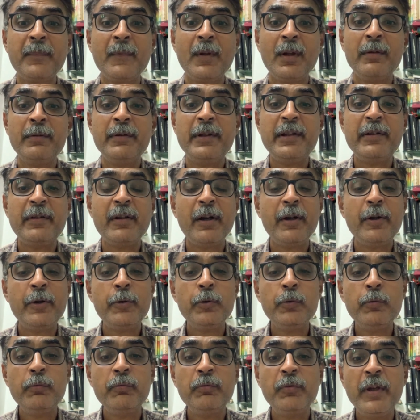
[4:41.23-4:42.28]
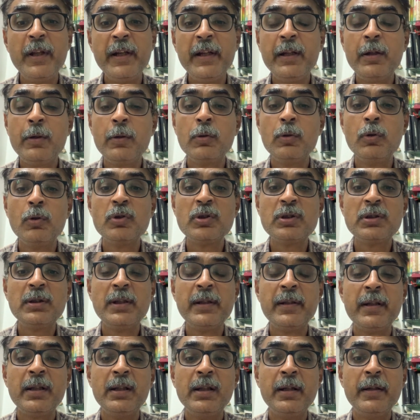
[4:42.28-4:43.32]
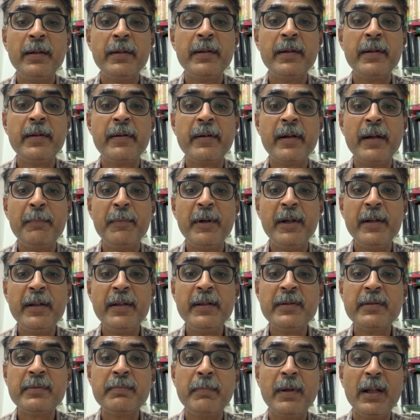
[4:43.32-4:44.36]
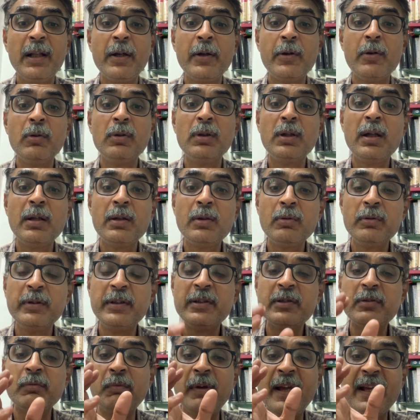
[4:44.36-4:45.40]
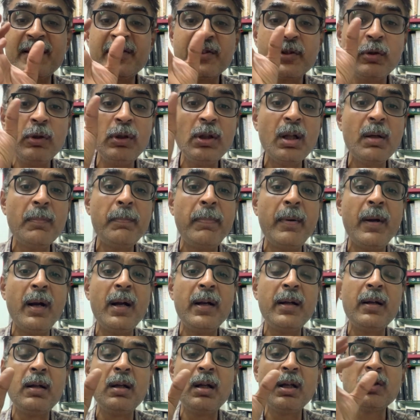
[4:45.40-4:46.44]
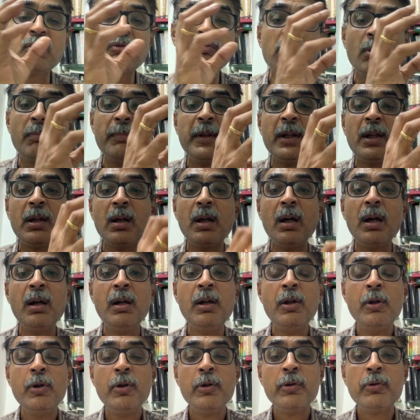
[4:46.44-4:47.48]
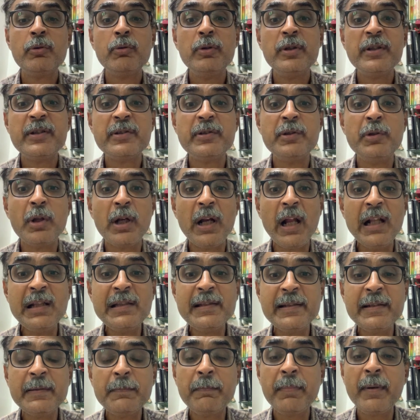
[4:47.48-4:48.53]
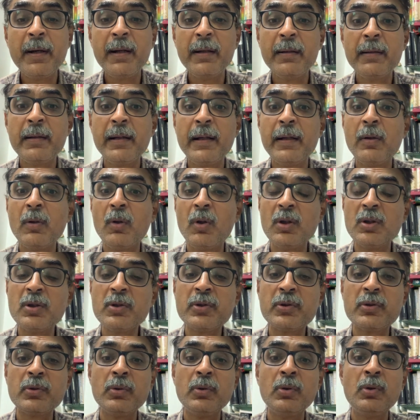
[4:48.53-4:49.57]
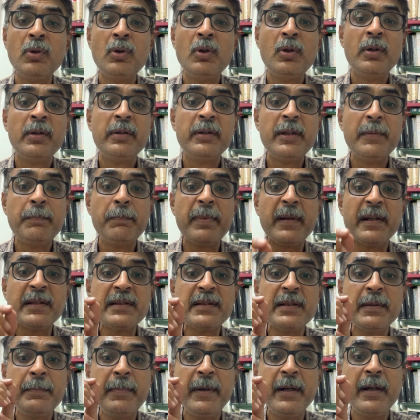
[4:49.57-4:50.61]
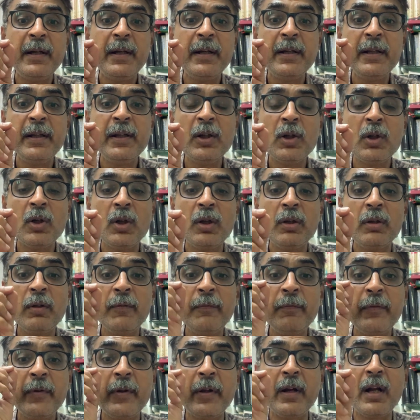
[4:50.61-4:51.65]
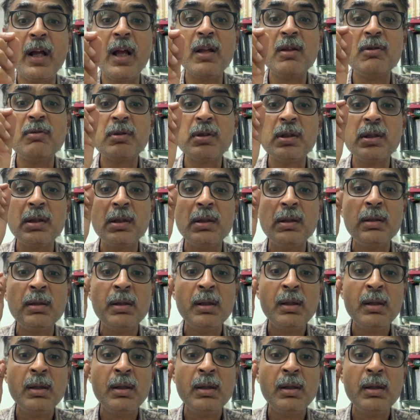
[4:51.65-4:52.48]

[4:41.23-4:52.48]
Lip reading: These are two very closely related remedies. Belladonna to its vascular part, naxwamika to its neuralgic part, and also the precipitating cause of carousal,